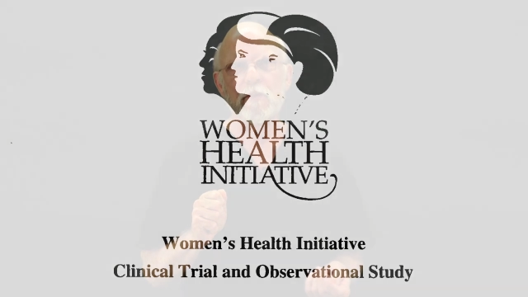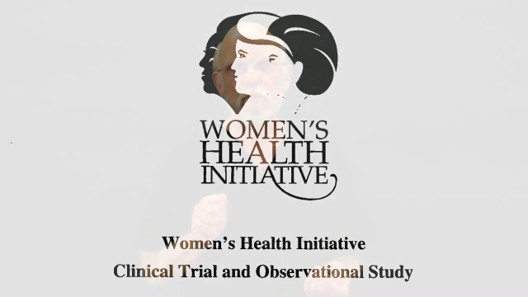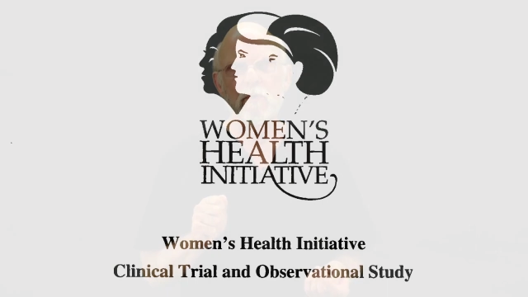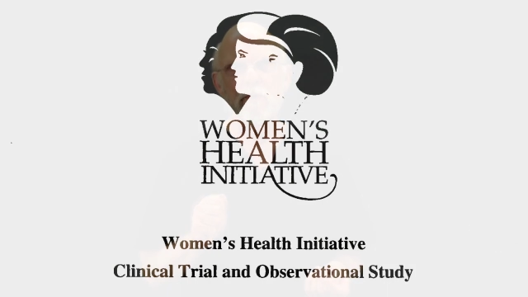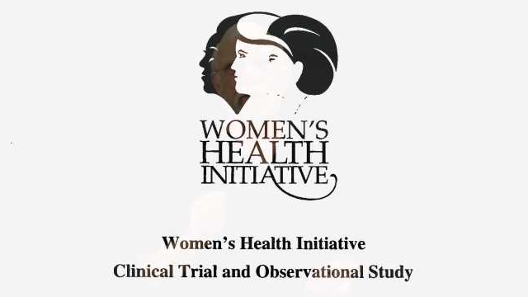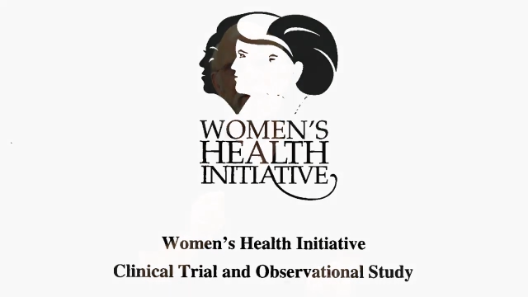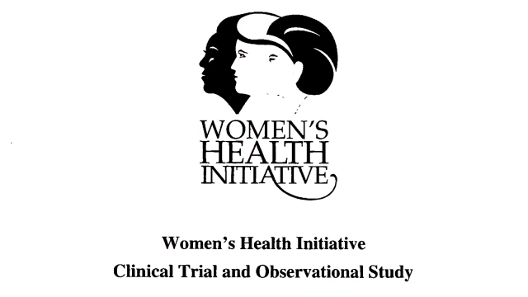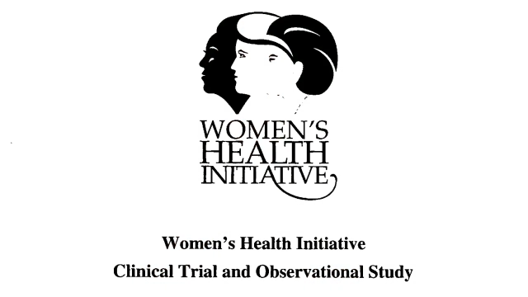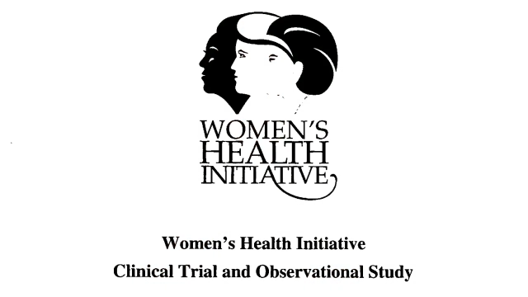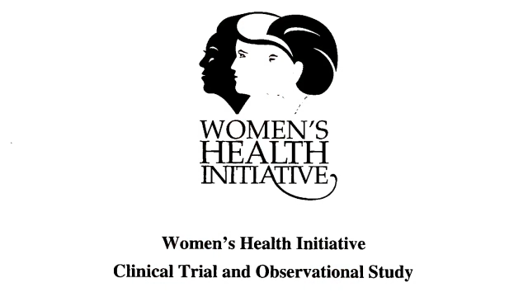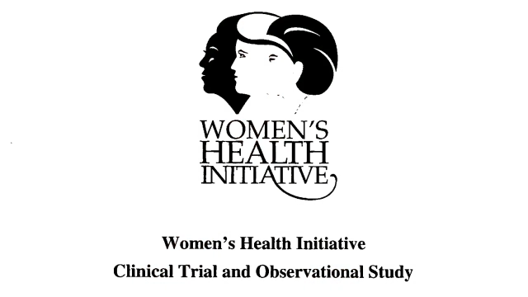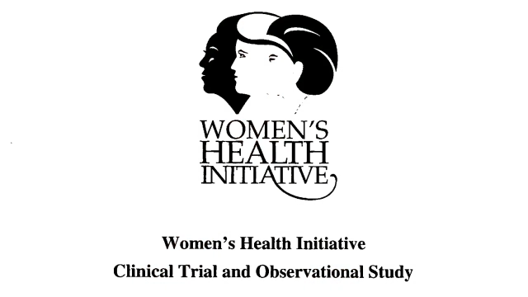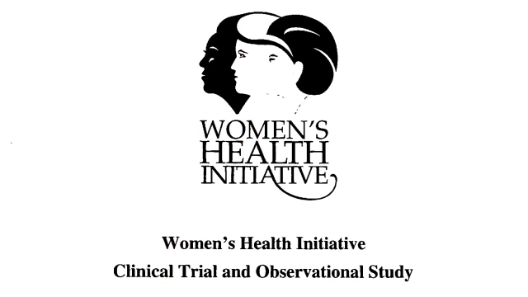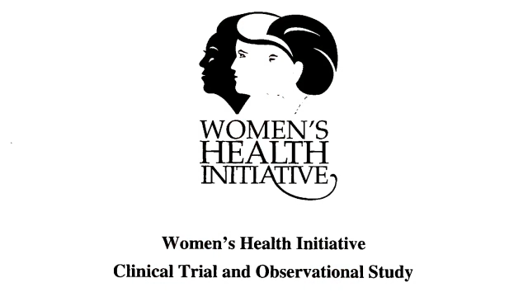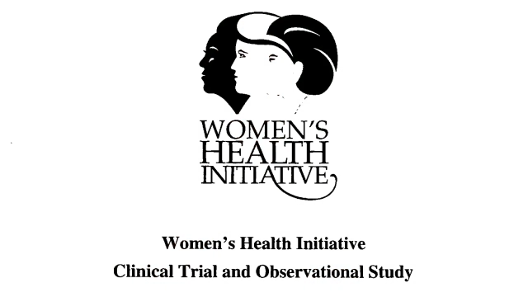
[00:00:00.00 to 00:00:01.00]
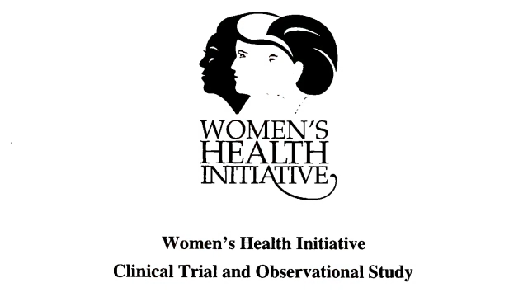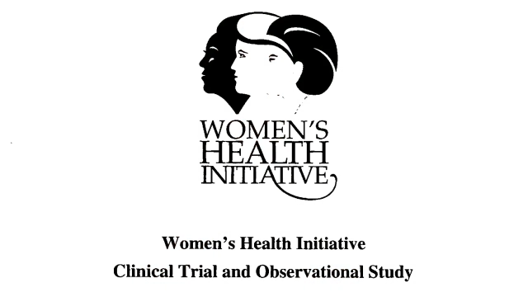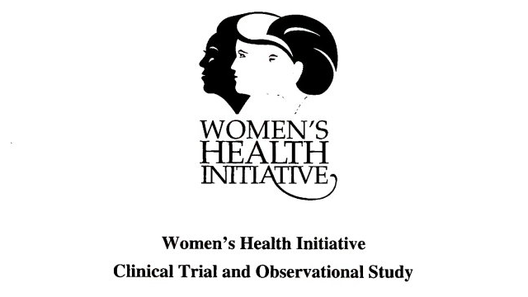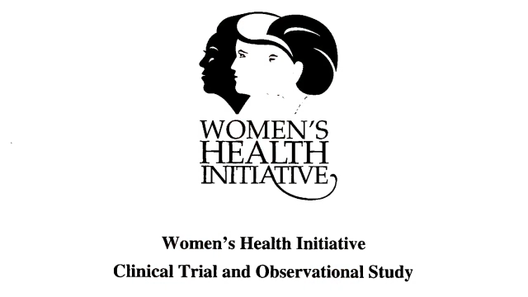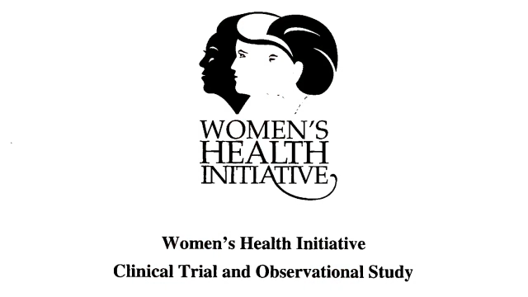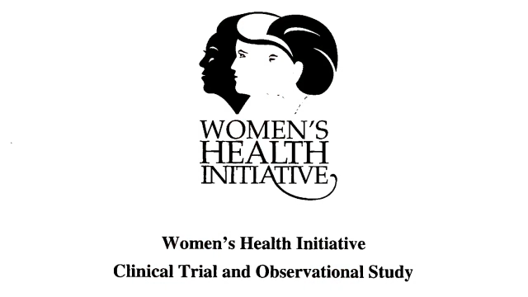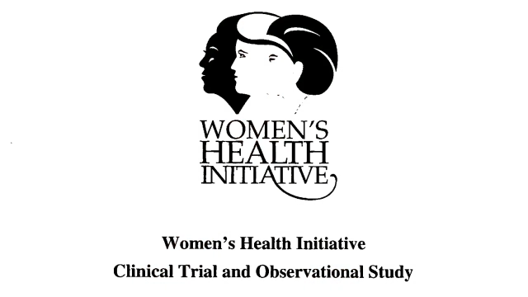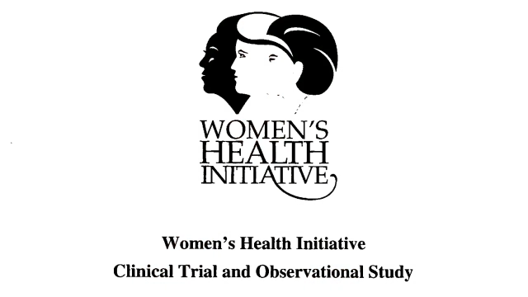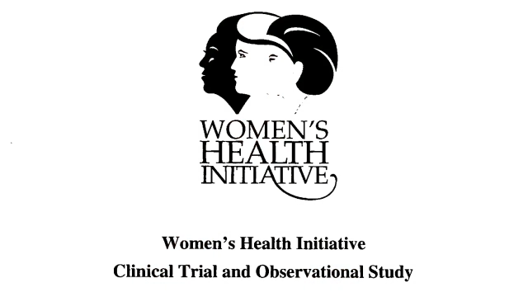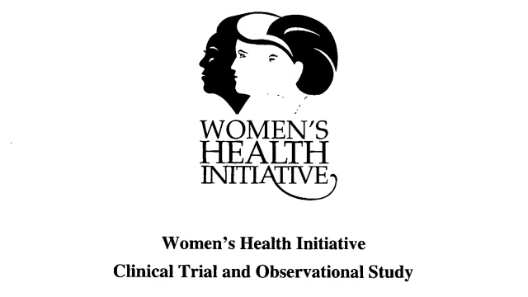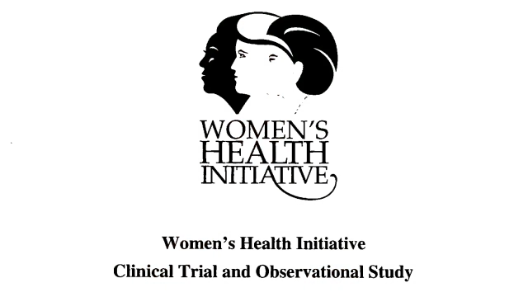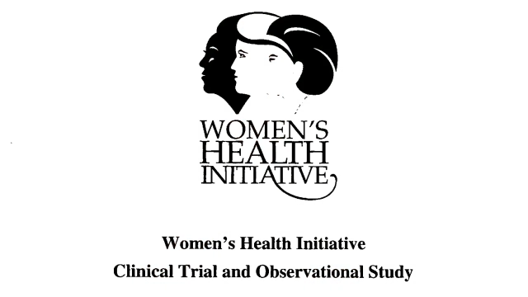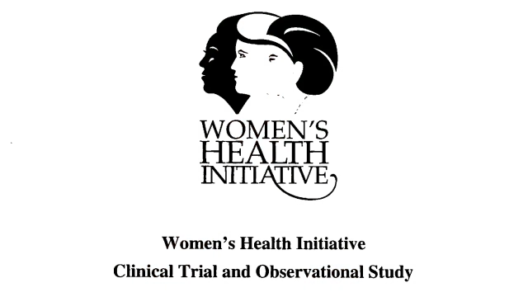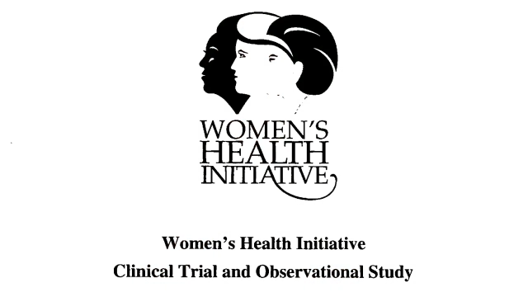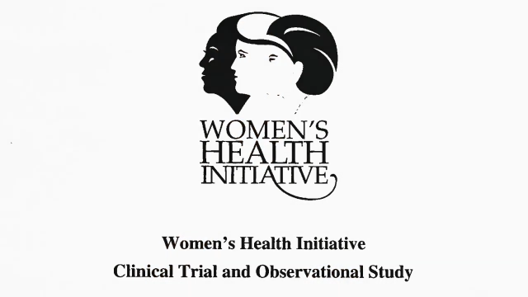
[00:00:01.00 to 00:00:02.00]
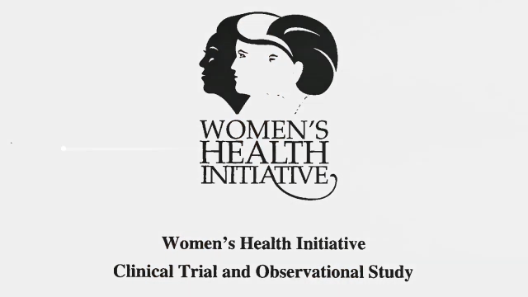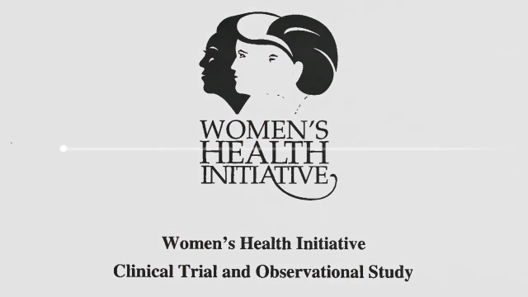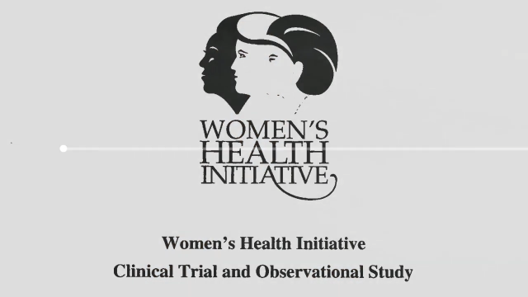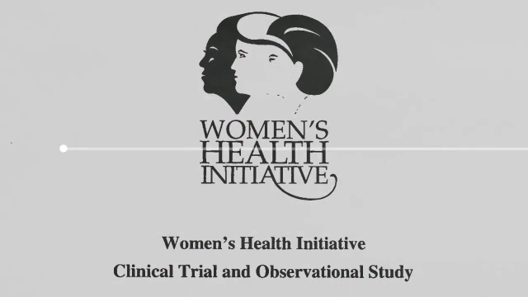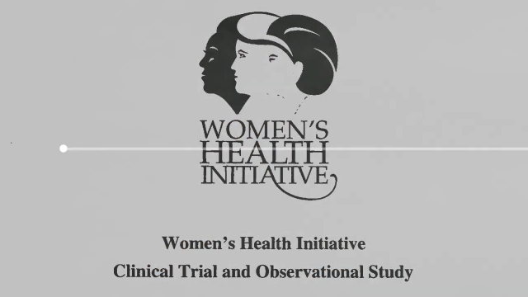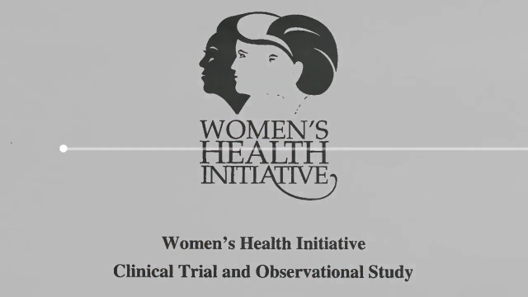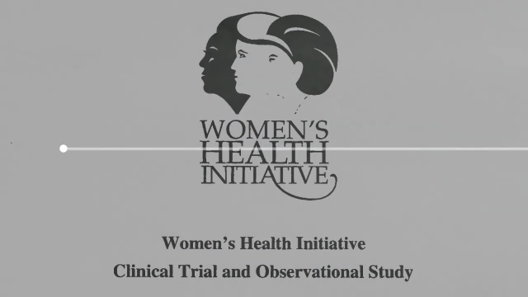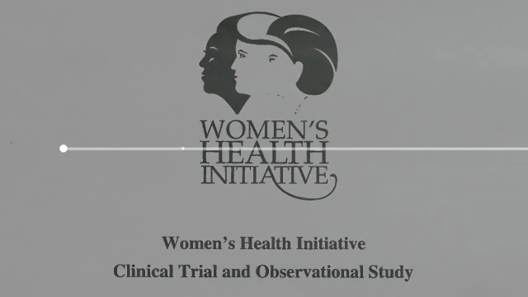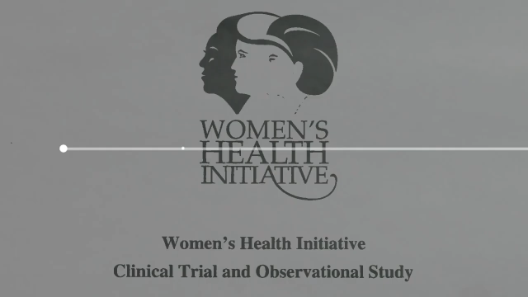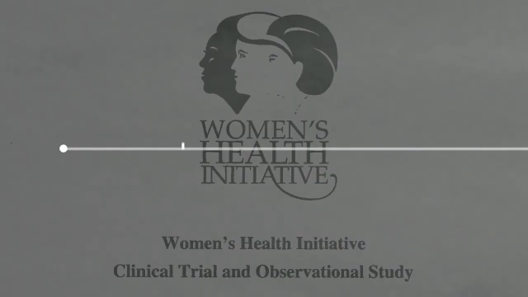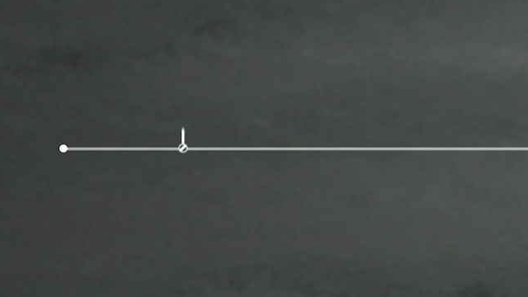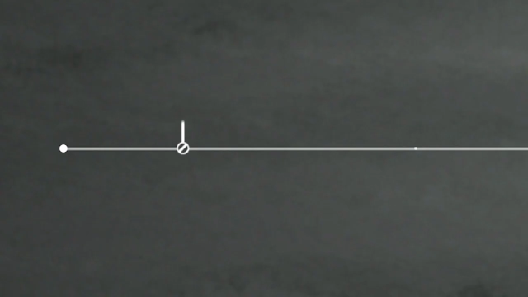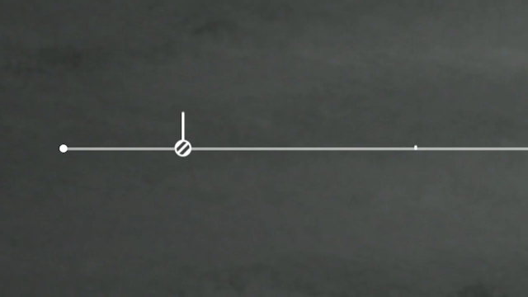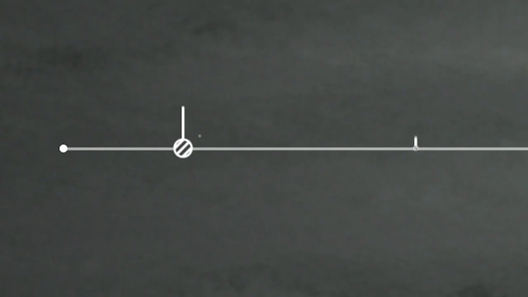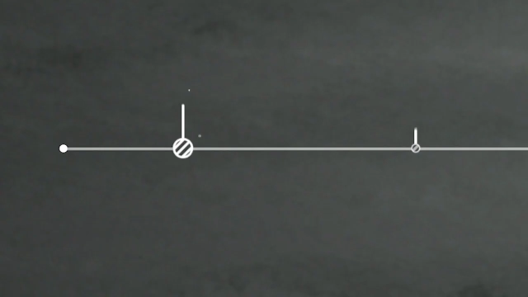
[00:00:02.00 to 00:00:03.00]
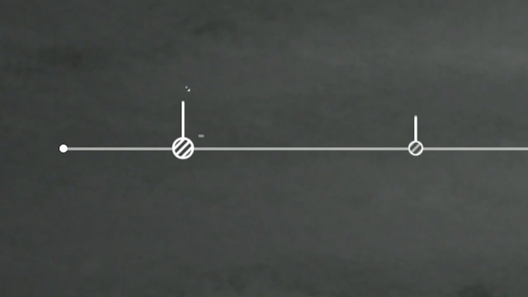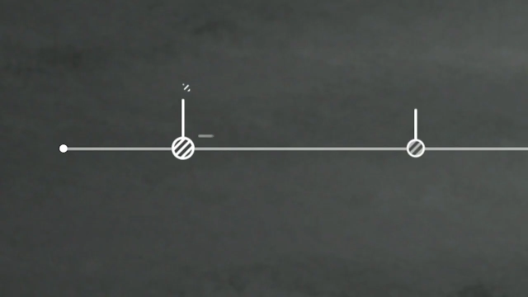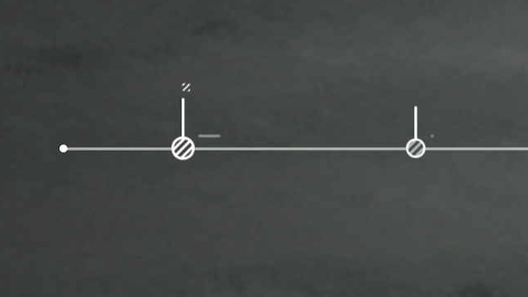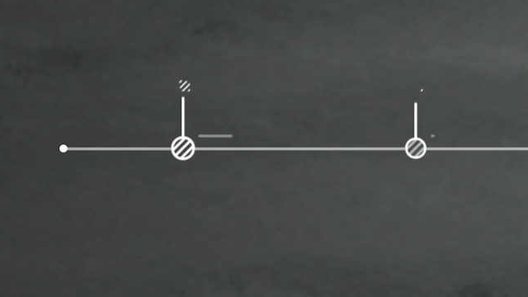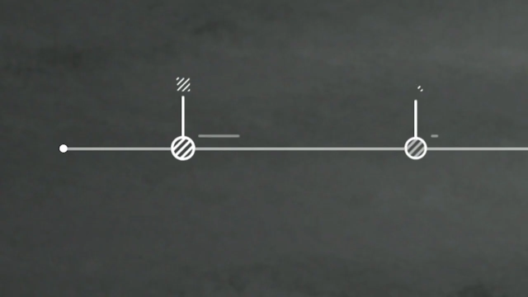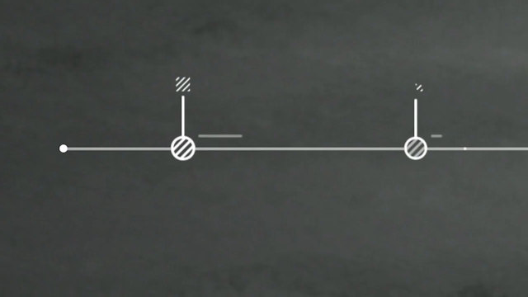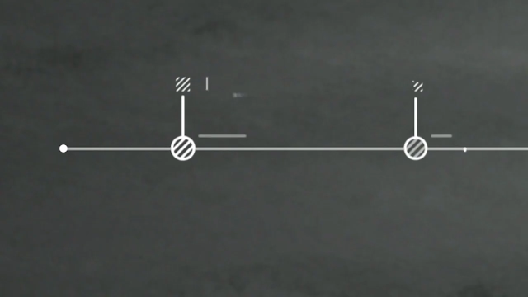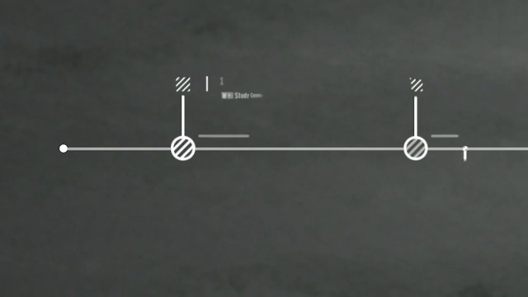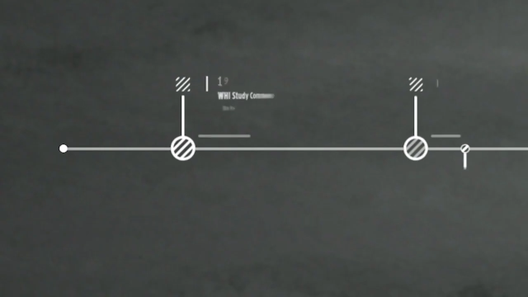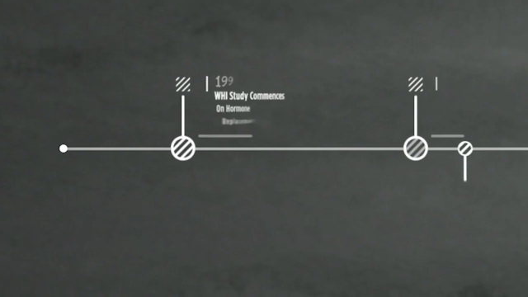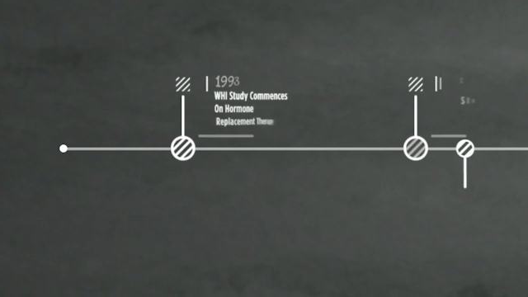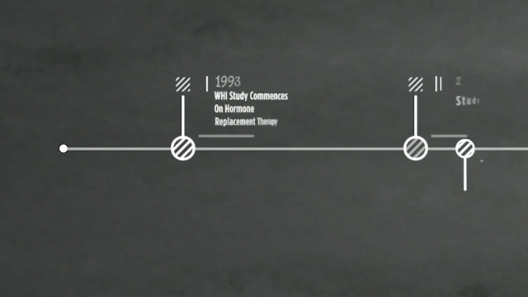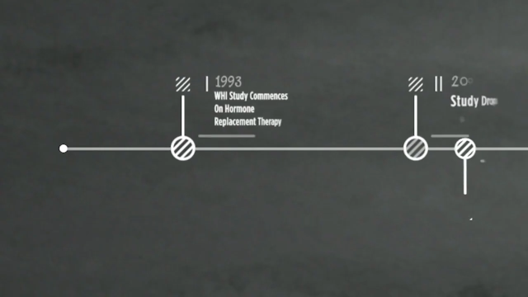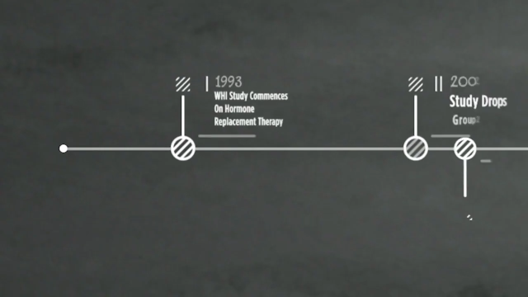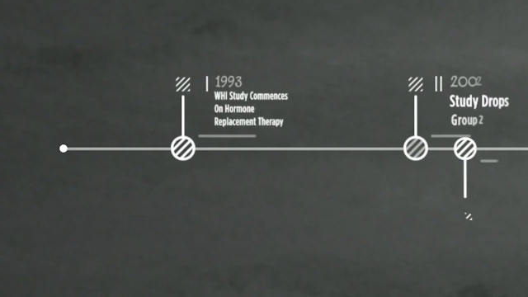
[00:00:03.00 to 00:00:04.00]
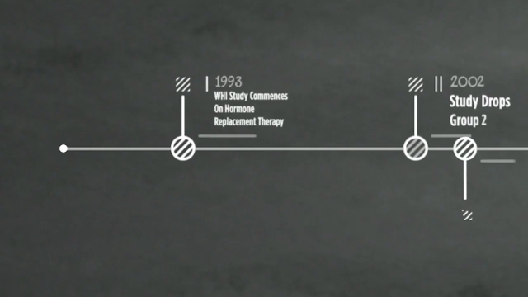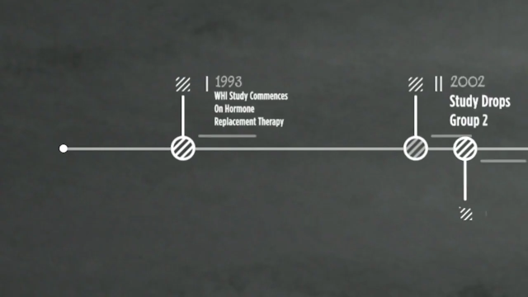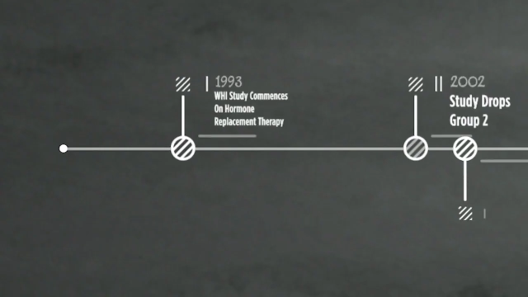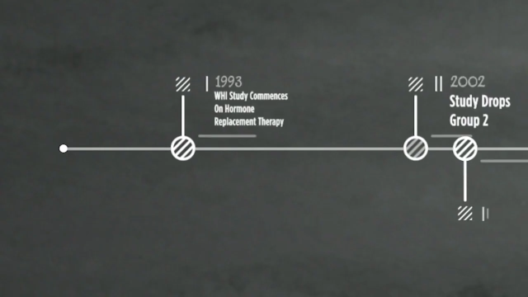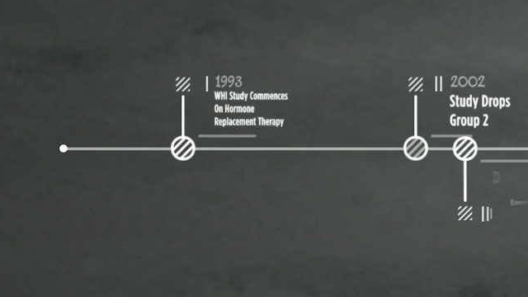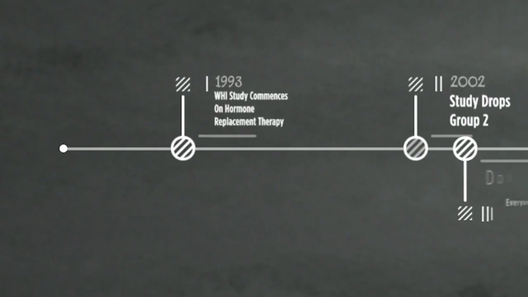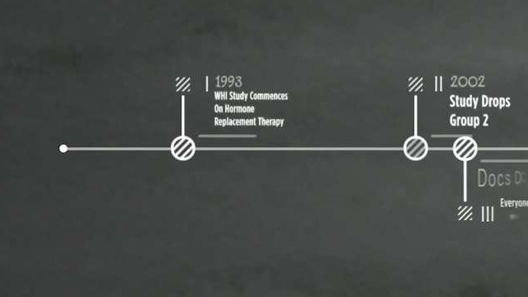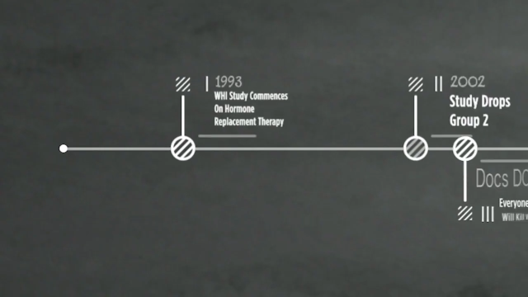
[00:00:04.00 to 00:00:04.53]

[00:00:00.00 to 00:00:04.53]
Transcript: Nobody's mouth can be seen.